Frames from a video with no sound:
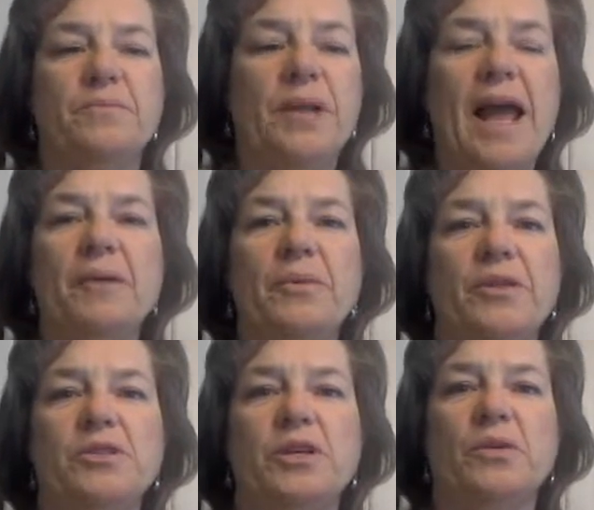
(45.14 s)
Plan with
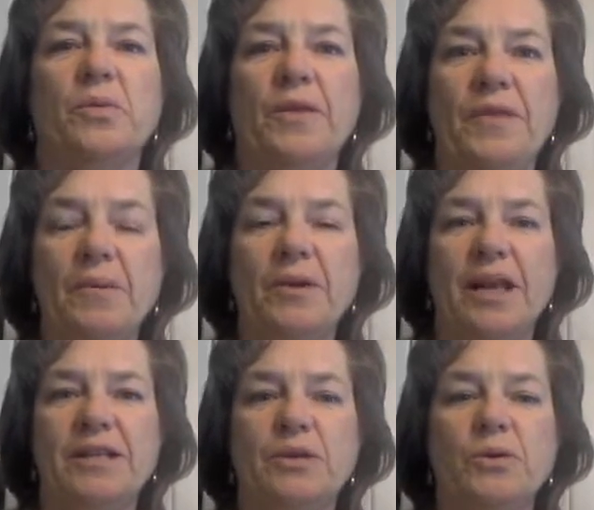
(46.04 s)
your children what they would
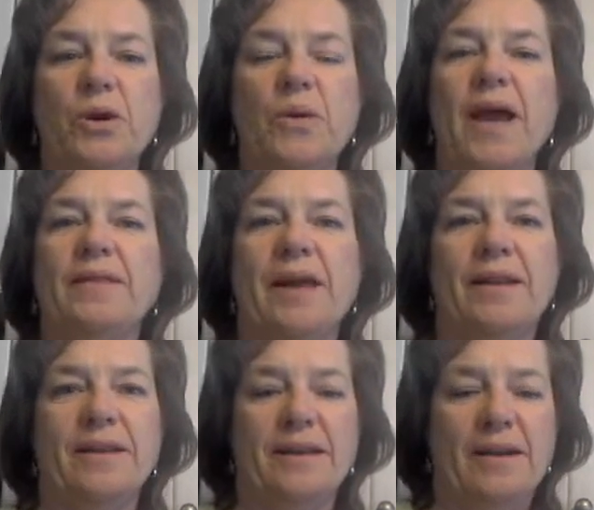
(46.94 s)
like to grow and
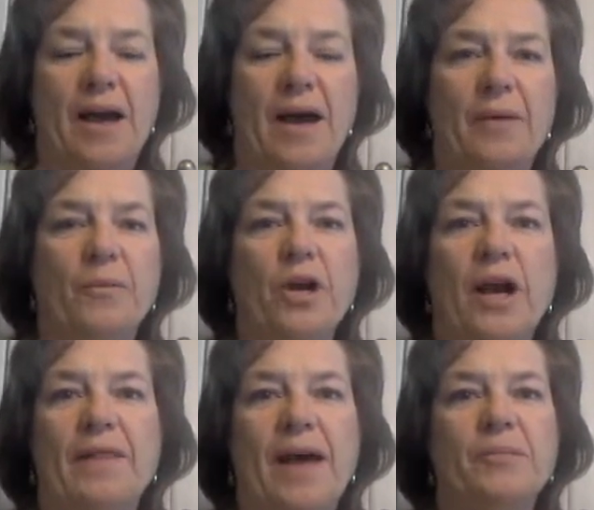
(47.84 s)
then work
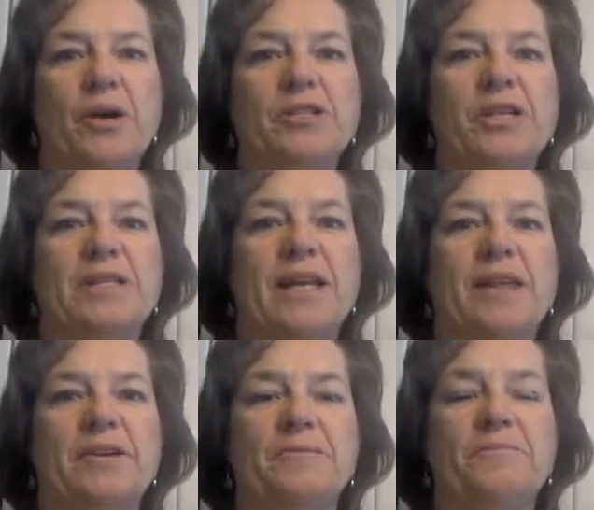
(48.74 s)
on that project
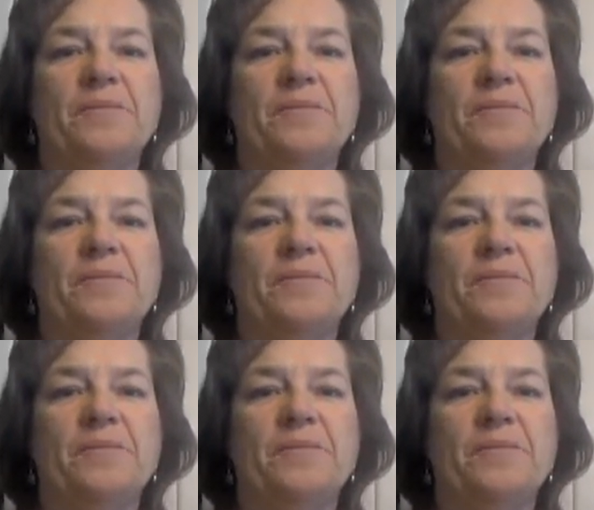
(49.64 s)
together.